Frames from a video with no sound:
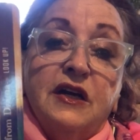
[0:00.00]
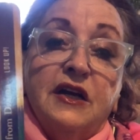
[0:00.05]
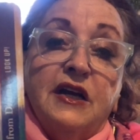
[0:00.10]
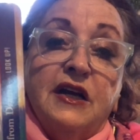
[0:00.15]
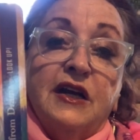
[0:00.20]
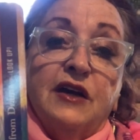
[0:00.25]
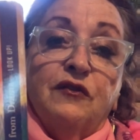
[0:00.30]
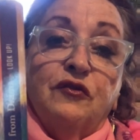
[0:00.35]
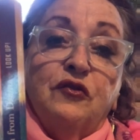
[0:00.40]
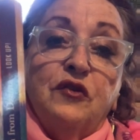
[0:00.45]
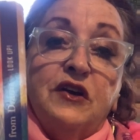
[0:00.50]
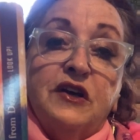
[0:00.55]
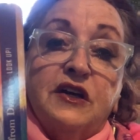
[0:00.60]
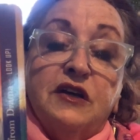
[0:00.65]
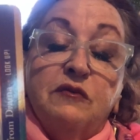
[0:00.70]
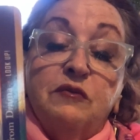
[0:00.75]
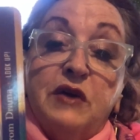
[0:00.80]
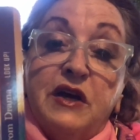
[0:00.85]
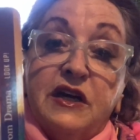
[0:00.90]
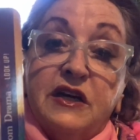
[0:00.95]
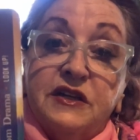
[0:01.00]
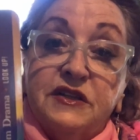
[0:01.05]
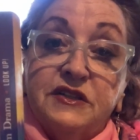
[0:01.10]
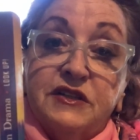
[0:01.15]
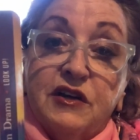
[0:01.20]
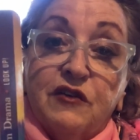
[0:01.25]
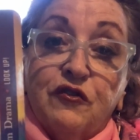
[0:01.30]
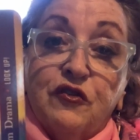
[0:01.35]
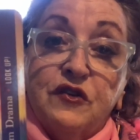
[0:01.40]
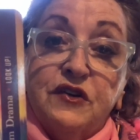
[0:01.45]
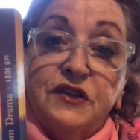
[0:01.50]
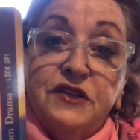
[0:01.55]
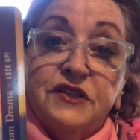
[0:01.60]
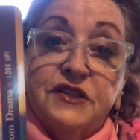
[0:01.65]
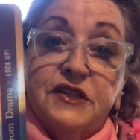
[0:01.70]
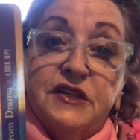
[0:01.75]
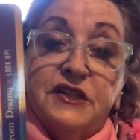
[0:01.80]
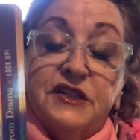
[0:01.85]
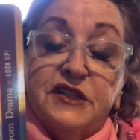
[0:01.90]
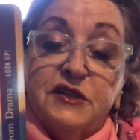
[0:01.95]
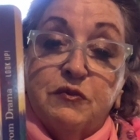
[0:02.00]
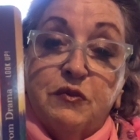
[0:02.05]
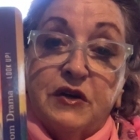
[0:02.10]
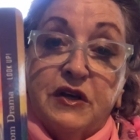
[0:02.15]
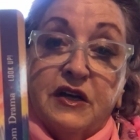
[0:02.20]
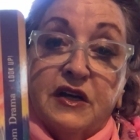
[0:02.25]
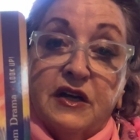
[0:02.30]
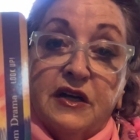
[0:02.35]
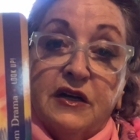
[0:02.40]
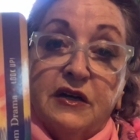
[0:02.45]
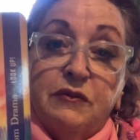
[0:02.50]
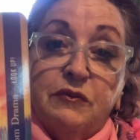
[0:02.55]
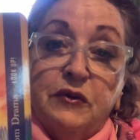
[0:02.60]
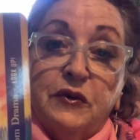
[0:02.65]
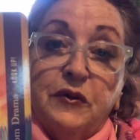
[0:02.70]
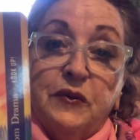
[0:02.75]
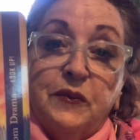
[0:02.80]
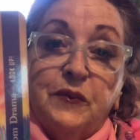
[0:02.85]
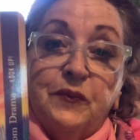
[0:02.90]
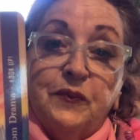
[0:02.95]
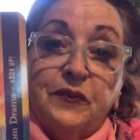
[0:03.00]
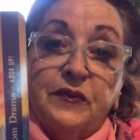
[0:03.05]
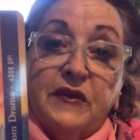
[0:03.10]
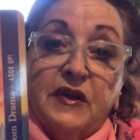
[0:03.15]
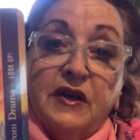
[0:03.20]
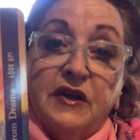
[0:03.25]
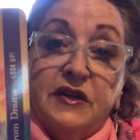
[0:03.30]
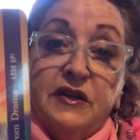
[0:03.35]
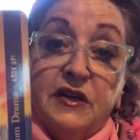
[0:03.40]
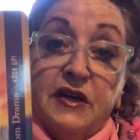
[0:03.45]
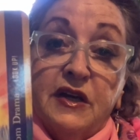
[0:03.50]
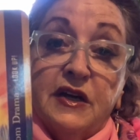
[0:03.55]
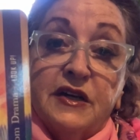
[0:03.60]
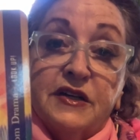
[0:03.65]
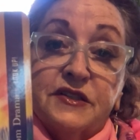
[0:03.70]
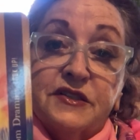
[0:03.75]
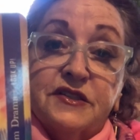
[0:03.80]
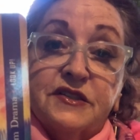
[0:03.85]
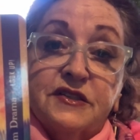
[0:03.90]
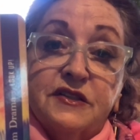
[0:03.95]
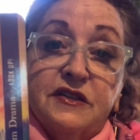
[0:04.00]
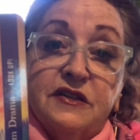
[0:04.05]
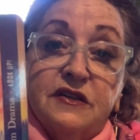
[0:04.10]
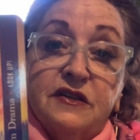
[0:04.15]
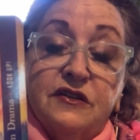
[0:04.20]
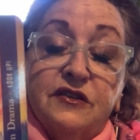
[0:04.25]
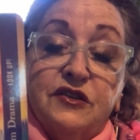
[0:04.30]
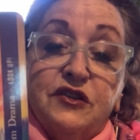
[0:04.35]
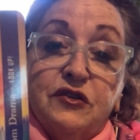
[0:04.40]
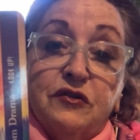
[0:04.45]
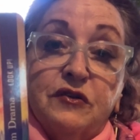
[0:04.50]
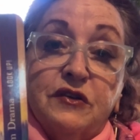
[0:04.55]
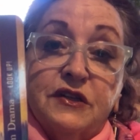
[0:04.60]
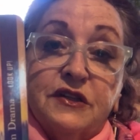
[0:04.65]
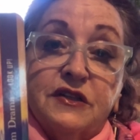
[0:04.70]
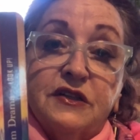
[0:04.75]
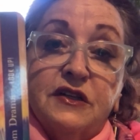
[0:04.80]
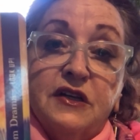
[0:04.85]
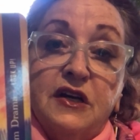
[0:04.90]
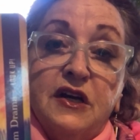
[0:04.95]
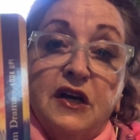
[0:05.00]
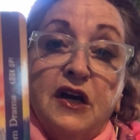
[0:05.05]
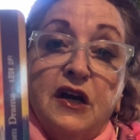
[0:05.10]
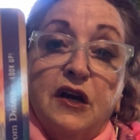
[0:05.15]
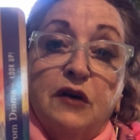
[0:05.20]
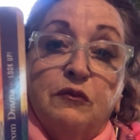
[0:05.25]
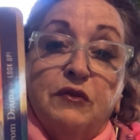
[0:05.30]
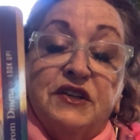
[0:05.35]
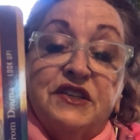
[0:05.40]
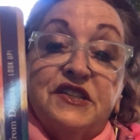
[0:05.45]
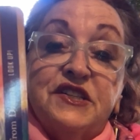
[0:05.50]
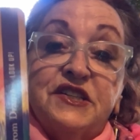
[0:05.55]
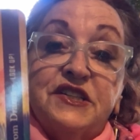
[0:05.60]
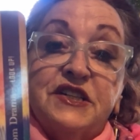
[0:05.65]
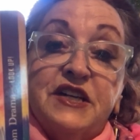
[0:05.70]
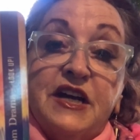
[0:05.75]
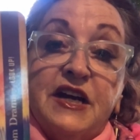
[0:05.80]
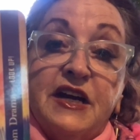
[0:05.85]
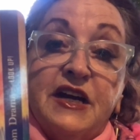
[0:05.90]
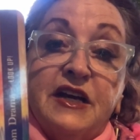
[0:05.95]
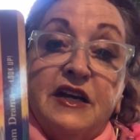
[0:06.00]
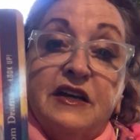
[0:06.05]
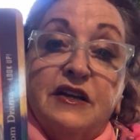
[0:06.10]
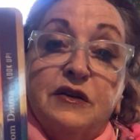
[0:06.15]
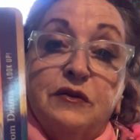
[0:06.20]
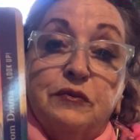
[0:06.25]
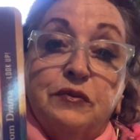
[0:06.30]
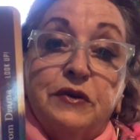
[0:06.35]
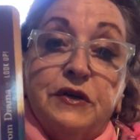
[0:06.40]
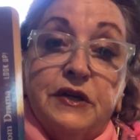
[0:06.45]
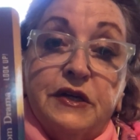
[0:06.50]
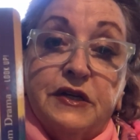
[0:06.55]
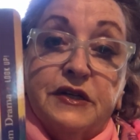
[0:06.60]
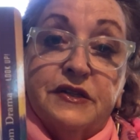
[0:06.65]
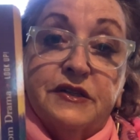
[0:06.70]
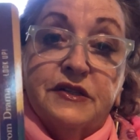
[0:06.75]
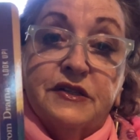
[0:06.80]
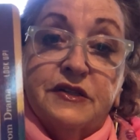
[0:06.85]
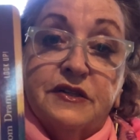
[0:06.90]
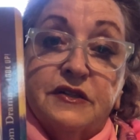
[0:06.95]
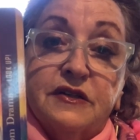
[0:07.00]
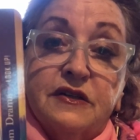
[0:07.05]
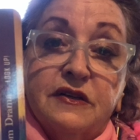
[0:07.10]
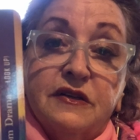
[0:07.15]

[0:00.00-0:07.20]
If we can make a difference and speak up, yes, do it. But stay in peace.